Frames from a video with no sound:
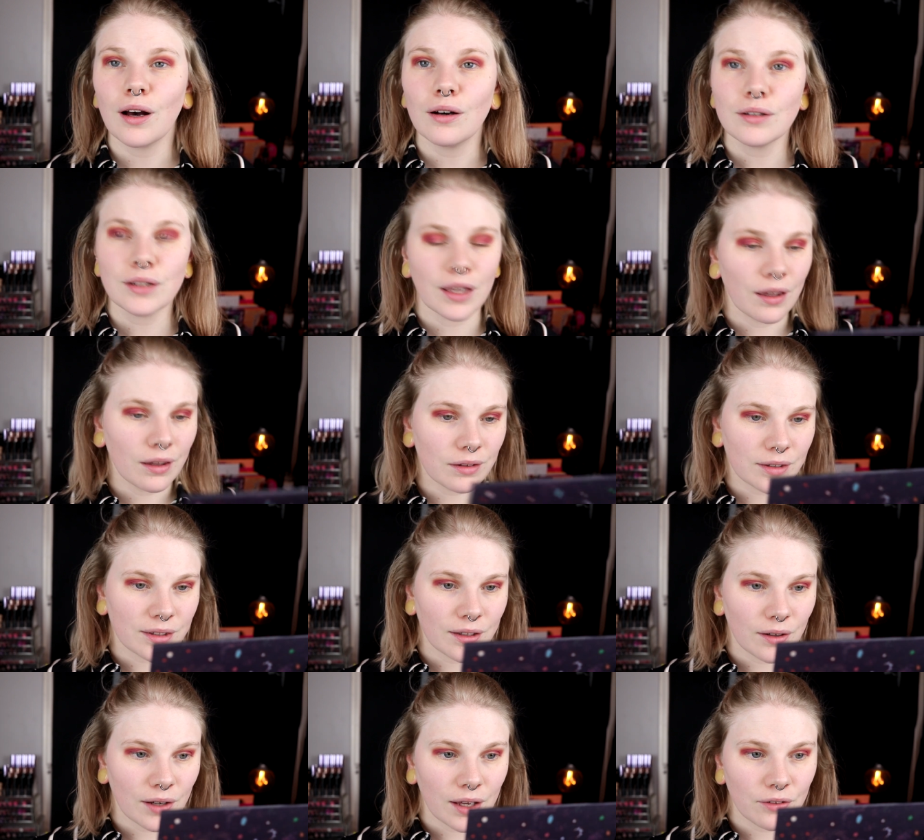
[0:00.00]
okay so
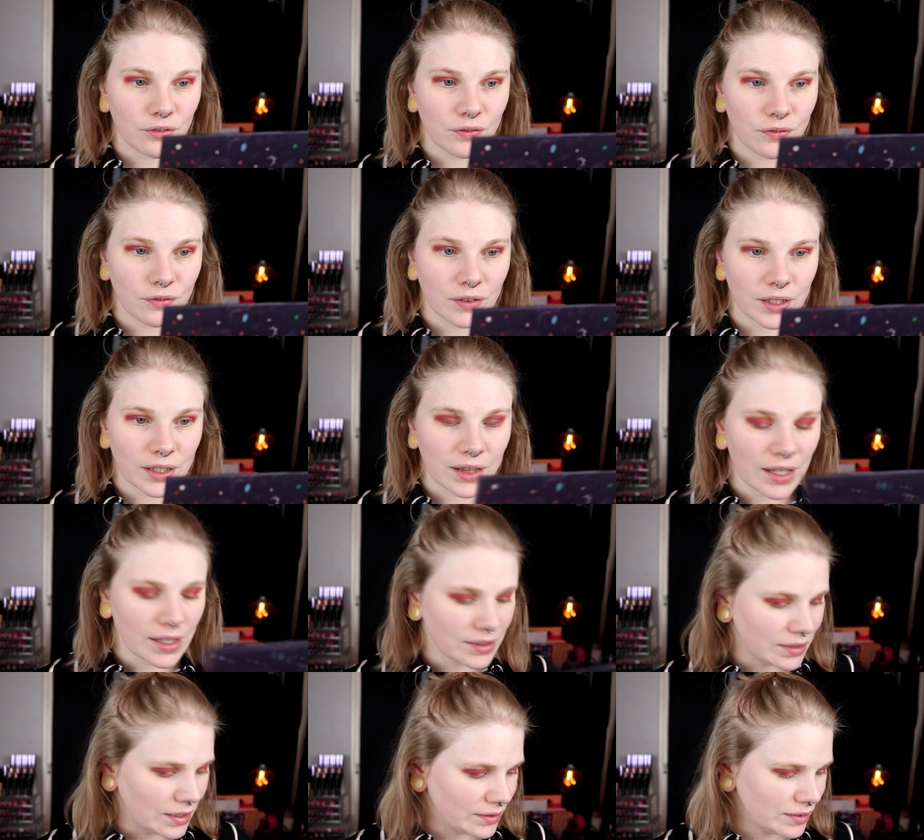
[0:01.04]
I think
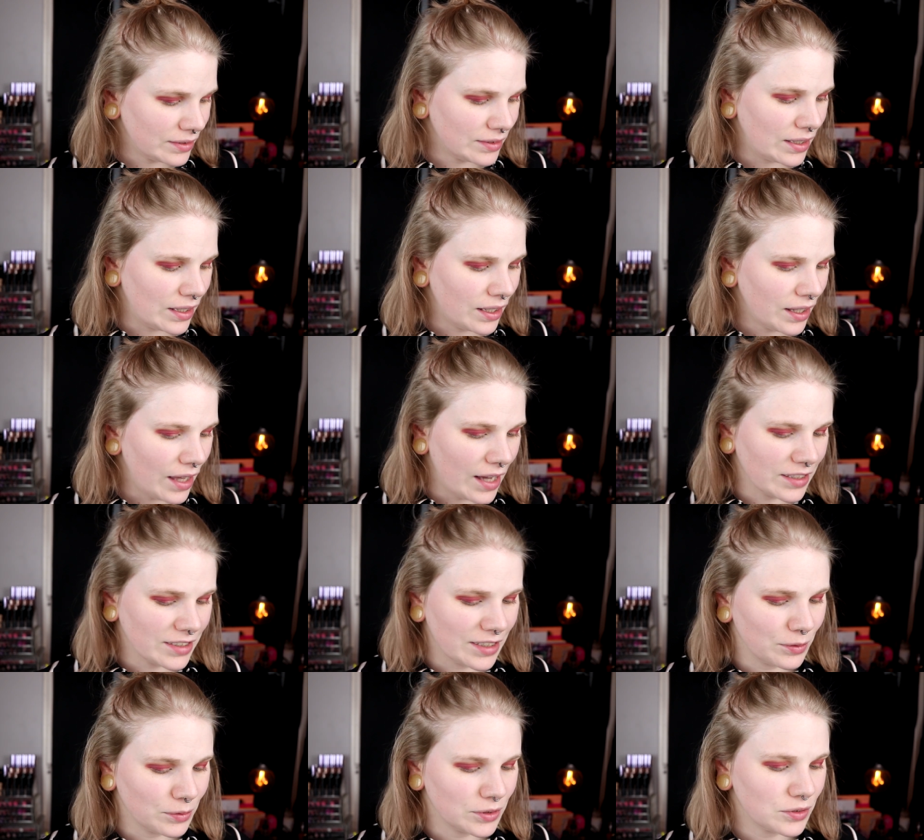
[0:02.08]
like that and then I
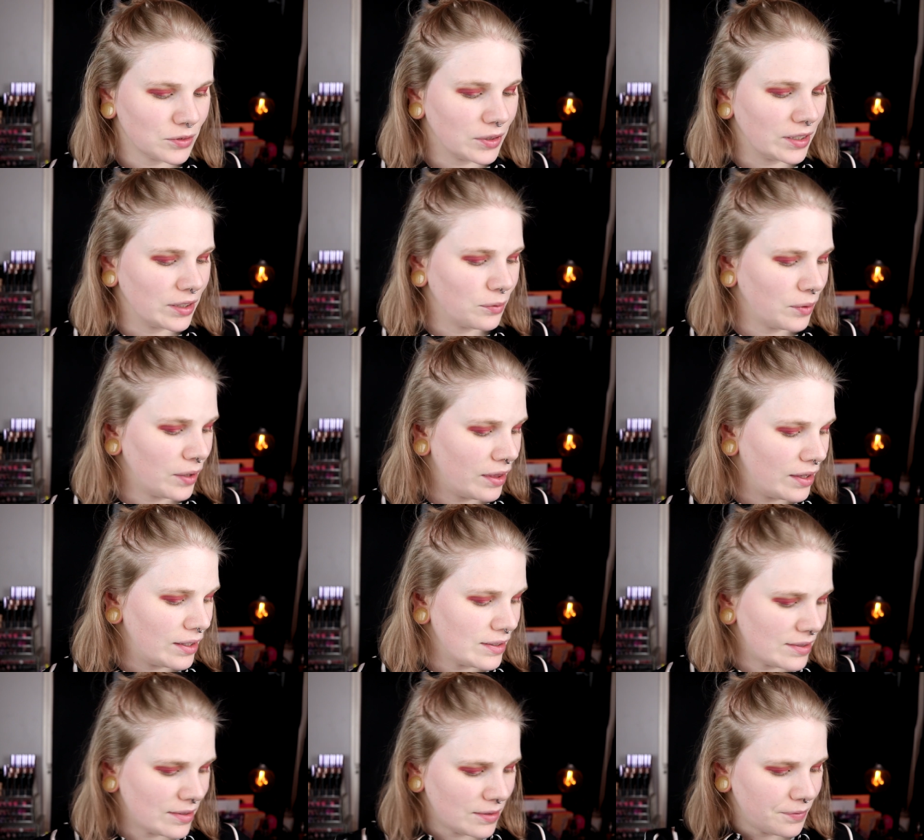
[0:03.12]
actually want to go in with
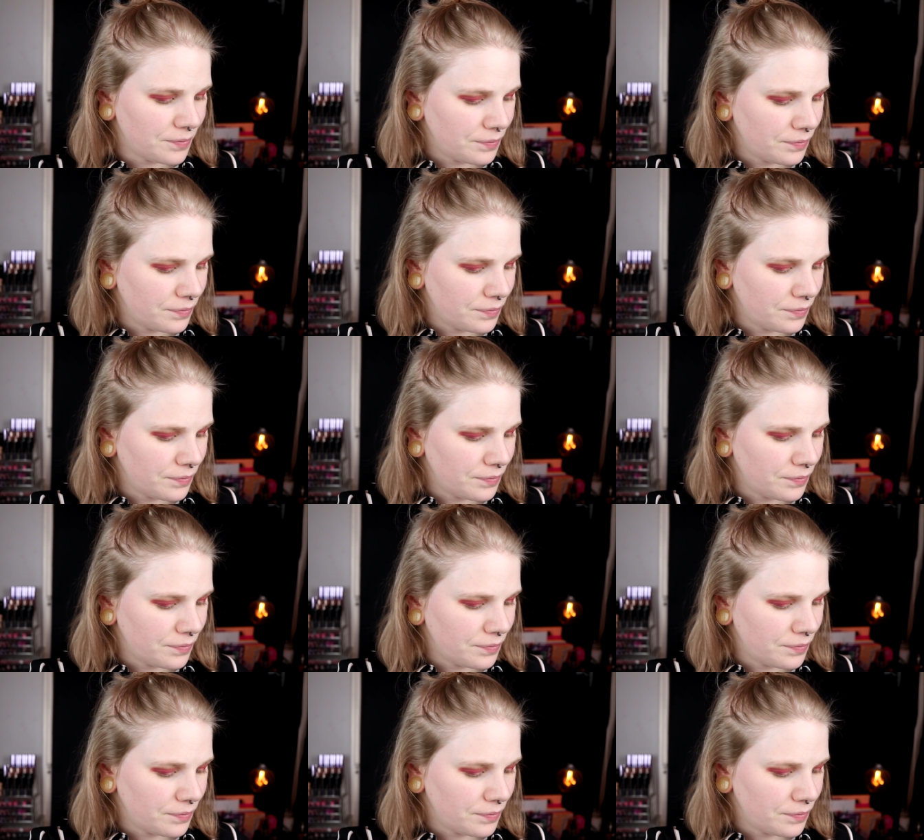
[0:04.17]
this